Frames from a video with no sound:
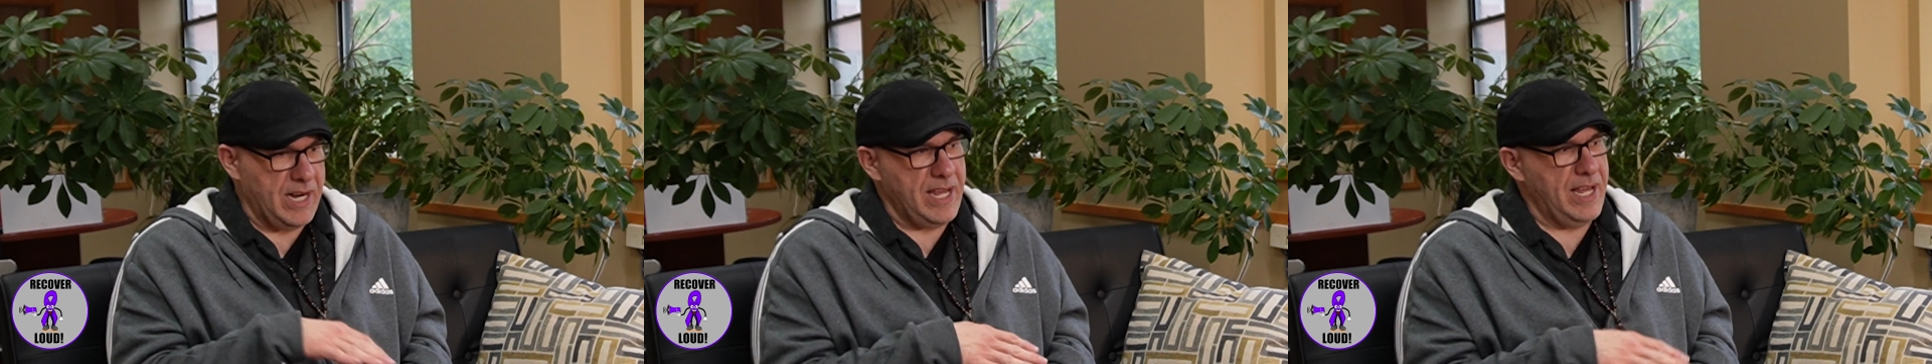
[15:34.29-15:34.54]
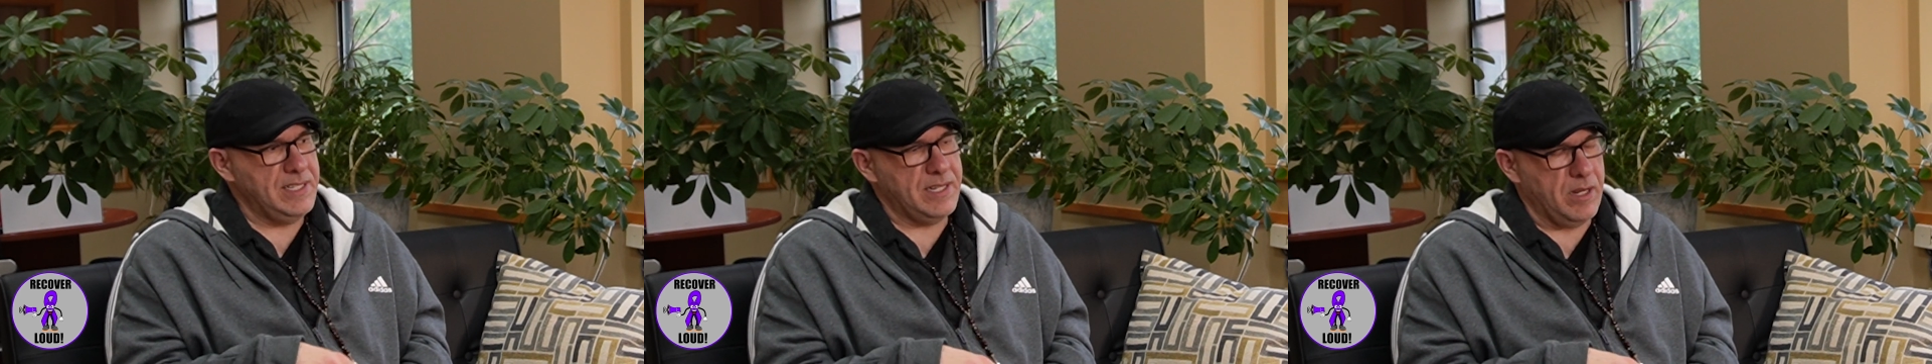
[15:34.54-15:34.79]
of
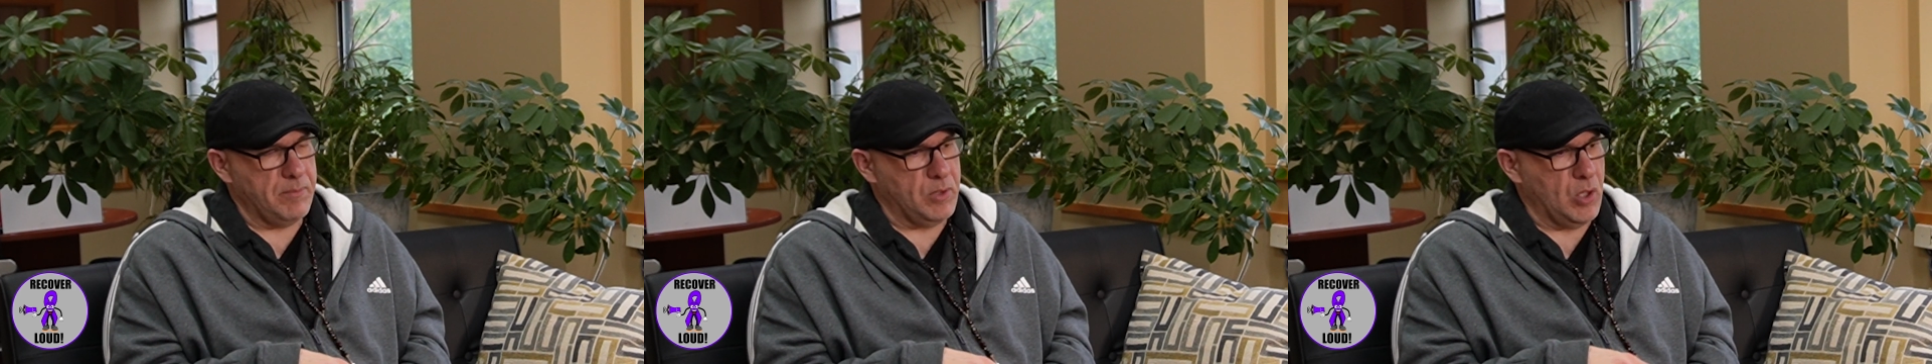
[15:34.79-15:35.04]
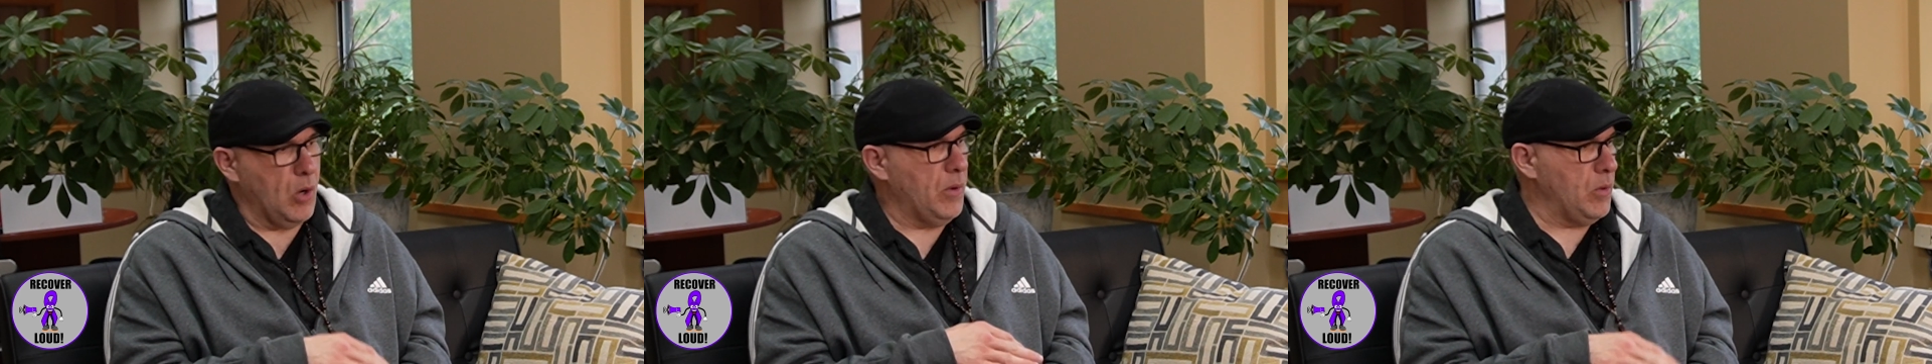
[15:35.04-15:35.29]
ended up
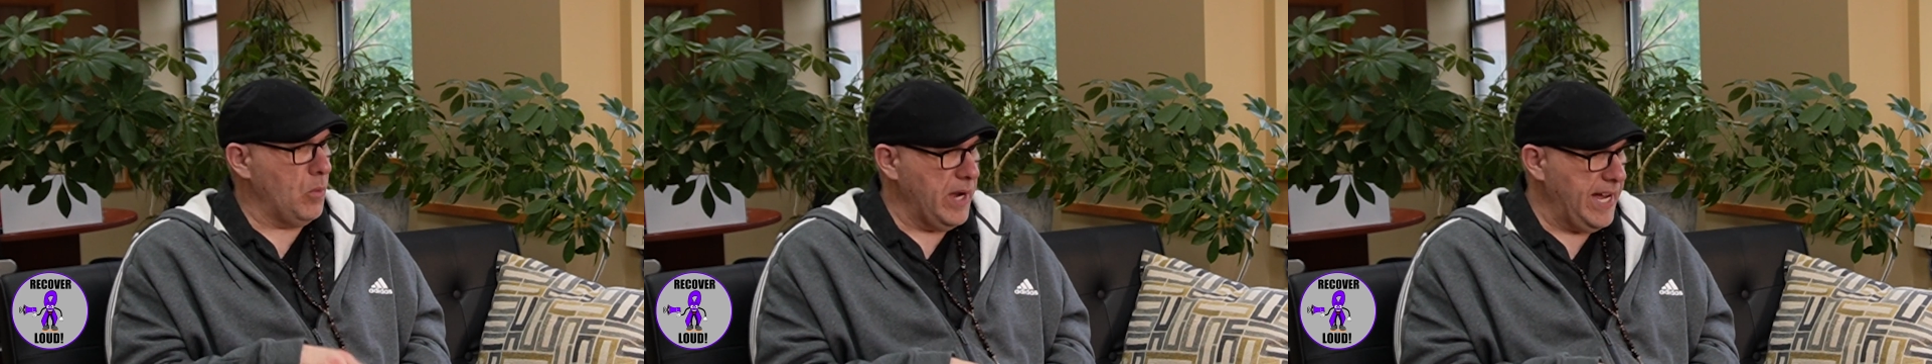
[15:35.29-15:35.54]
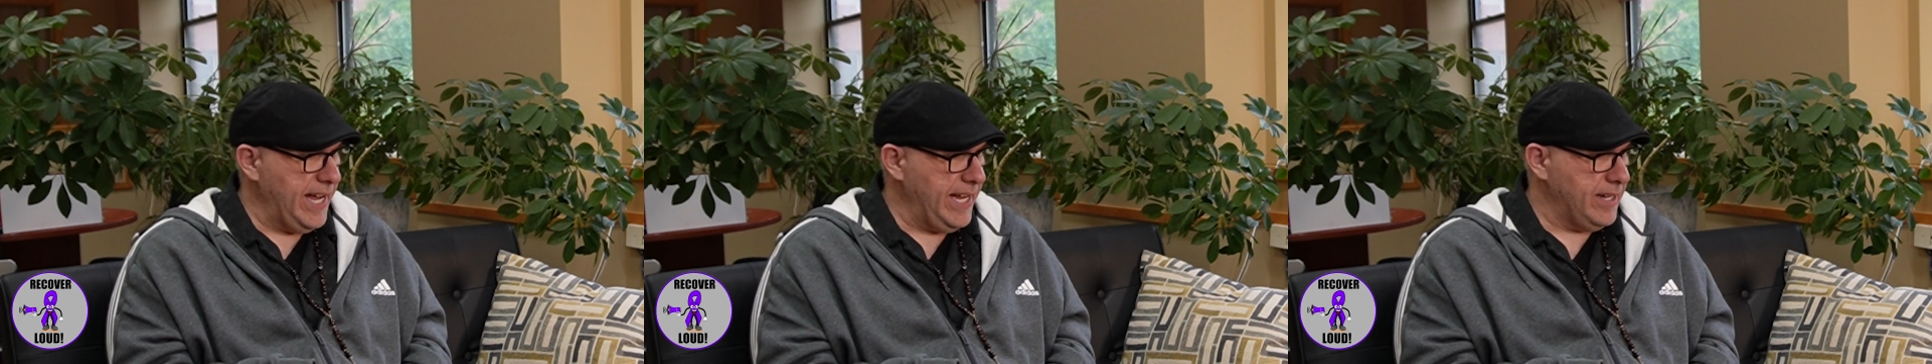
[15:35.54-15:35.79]
going
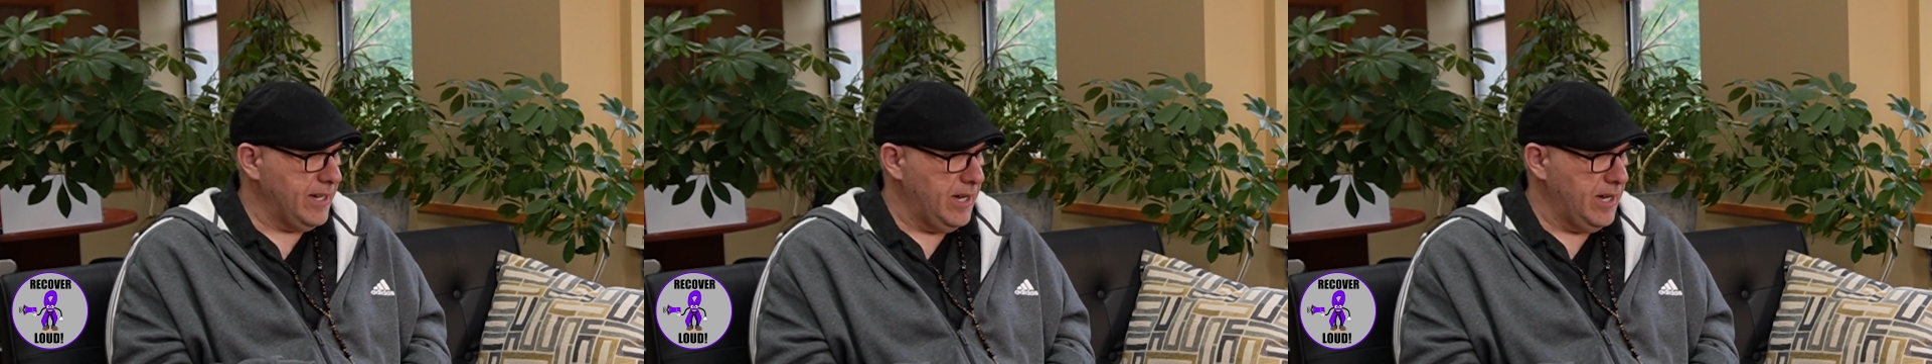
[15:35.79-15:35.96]
away.